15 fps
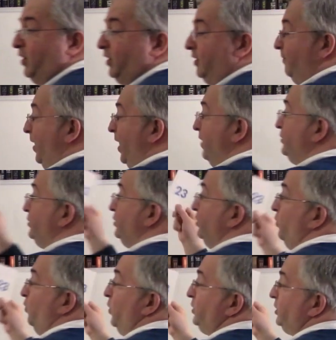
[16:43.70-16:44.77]
comparison.
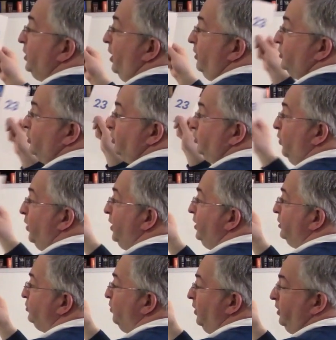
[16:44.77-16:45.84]
What's larger, 20 or
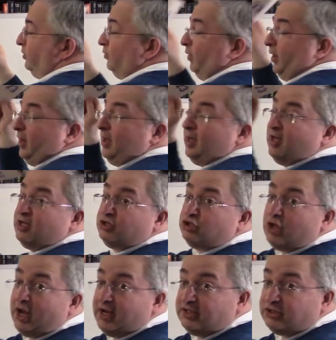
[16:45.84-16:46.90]
23?
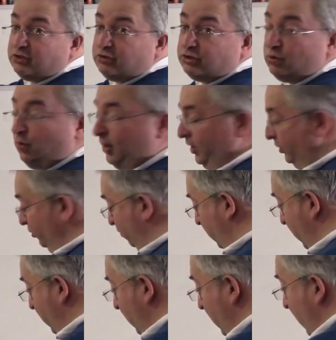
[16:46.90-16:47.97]
Answer
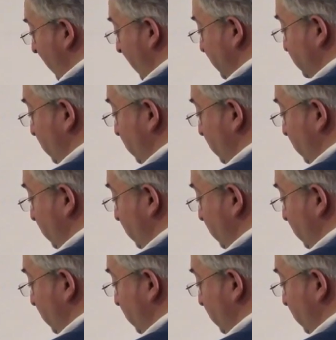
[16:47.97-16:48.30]
23. And so